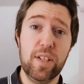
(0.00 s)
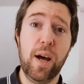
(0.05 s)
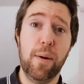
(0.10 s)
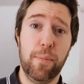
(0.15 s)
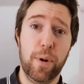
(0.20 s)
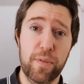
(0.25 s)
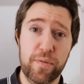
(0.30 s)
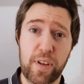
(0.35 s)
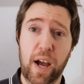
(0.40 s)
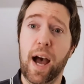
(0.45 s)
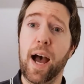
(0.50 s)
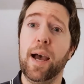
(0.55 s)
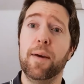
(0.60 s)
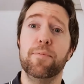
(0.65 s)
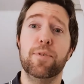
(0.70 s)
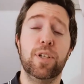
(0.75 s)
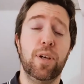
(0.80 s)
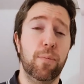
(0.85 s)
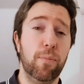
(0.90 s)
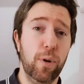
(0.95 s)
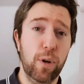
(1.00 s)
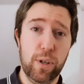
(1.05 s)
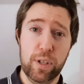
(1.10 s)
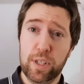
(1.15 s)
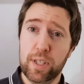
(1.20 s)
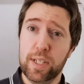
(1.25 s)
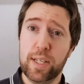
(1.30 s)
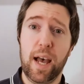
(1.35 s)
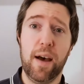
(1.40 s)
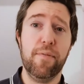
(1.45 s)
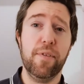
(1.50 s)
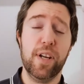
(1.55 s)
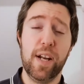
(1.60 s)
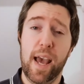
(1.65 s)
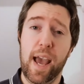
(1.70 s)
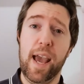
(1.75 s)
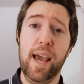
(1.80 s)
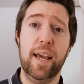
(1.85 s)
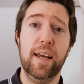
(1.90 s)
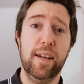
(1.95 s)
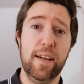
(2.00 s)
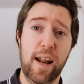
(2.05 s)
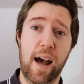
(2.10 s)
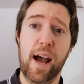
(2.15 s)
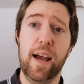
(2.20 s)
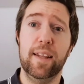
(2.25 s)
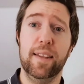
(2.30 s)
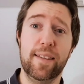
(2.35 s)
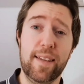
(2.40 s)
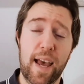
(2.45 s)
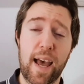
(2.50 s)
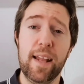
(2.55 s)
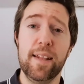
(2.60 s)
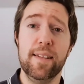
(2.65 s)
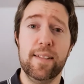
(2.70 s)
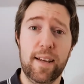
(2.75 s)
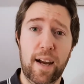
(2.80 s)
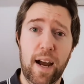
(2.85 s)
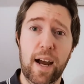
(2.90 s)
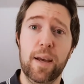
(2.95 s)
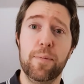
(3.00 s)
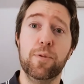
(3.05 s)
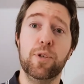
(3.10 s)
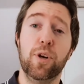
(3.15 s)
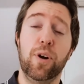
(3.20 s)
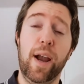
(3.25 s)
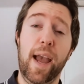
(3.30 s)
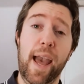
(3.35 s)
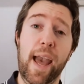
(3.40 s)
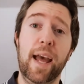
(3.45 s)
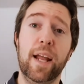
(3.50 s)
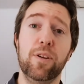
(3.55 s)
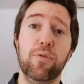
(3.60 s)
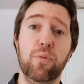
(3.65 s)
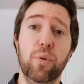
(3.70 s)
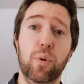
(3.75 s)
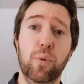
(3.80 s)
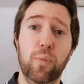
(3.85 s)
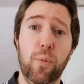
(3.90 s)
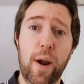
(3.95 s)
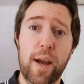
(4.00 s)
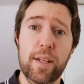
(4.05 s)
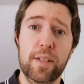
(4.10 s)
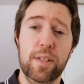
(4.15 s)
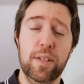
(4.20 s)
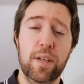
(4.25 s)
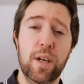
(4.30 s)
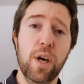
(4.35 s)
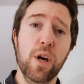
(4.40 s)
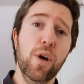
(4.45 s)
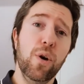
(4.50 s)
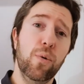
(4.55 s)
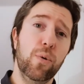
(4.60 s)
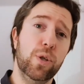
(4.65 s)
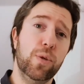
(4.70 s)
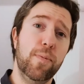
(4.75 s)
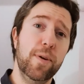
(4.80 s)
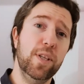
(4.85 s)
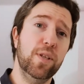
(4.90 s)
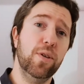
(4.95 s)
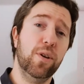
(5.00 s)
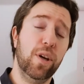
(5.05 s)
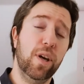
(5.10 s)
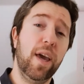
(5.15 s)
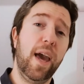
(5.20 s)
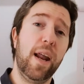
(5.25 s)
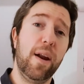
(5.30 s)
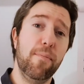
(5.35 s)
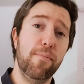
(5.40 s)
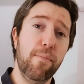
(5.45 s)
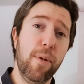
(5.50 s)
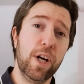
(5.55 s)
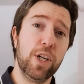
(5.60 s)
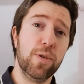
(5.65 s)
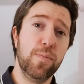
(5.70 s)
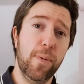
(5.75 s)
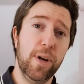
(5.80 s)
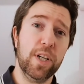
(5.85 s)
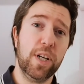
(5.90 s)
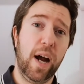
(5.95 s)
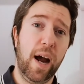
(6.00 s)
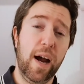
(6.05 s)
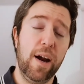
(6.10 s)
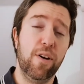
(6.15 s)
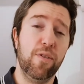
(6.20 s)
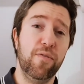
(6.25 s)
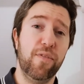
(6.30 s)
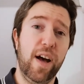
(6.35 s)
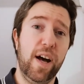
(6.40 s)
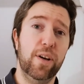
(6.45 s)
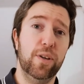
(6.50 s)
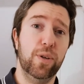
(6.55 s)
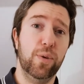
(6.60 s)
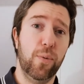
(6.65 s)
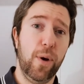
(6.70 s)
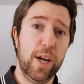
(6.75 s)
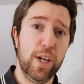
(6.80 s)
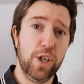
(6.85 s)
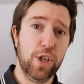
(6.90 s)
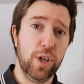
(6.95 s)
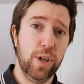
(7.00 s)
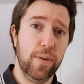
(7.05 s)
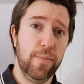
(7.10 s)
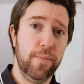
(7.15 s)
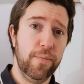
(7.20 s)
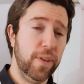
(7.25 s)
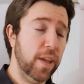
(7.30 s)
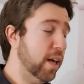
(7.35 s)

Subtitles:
number of times, somewhere at 7, 8, 9, 10 times your annual rent, which means you could get a much, much higher valuation.